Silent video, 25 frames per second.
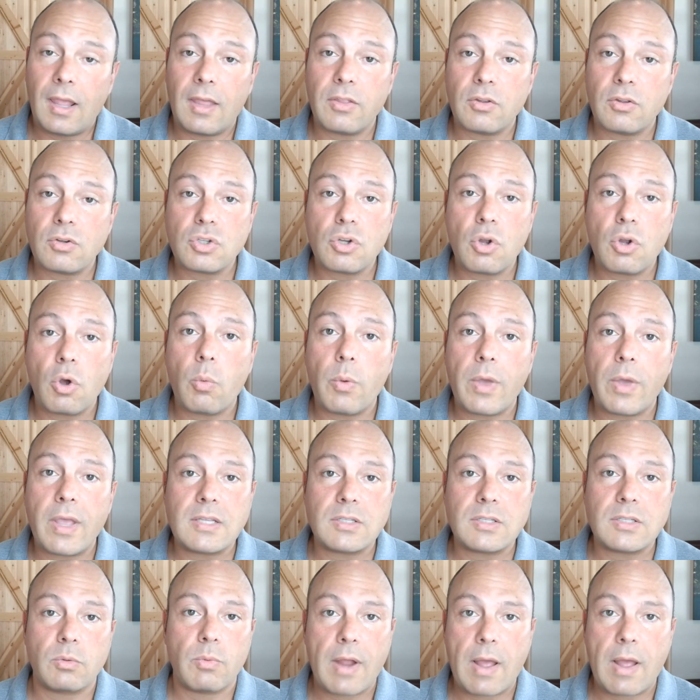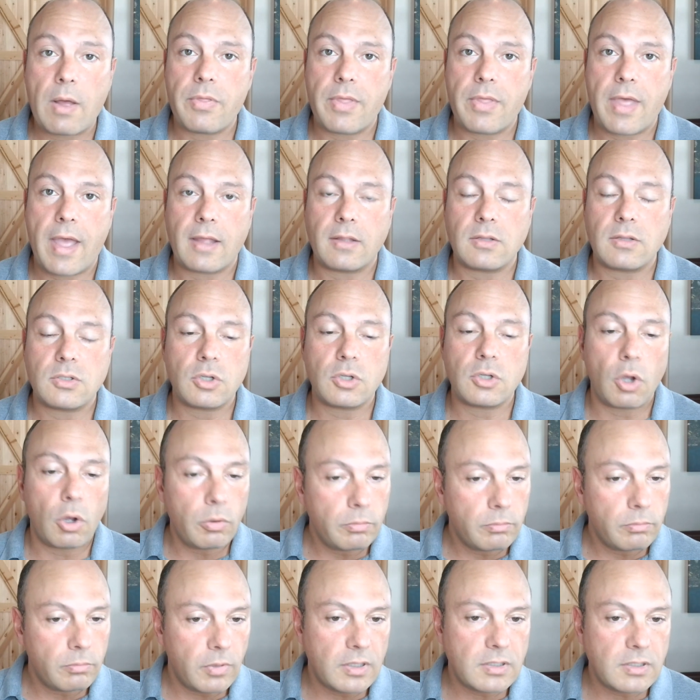and there's no ways around that.
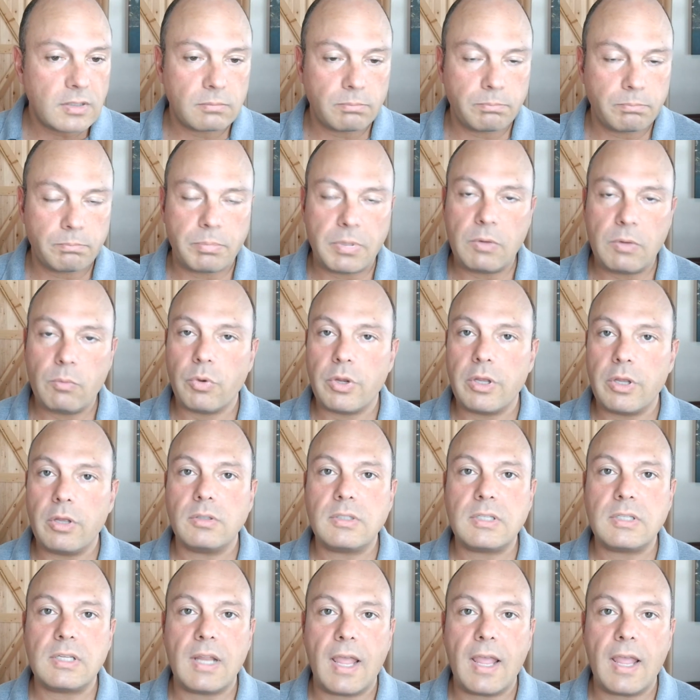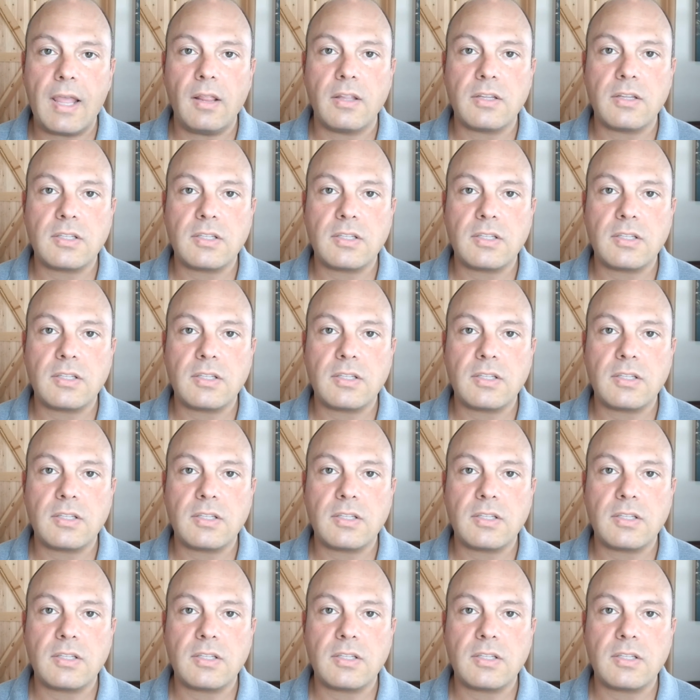So let's be real today.